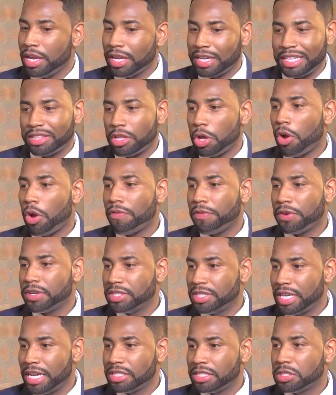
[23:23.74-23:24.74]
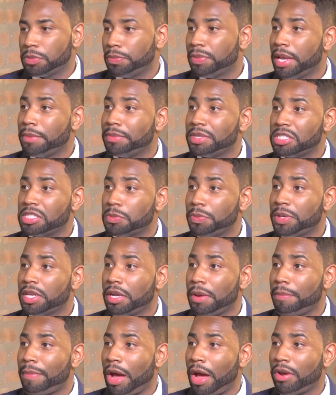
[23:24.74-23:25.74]
get that off our chests, be able to
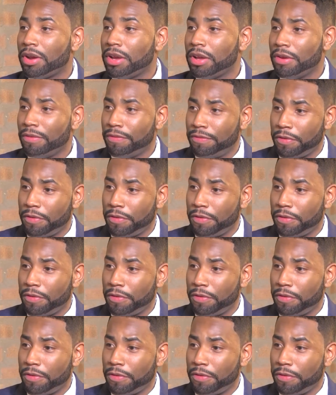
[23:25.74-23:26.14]
speak about it,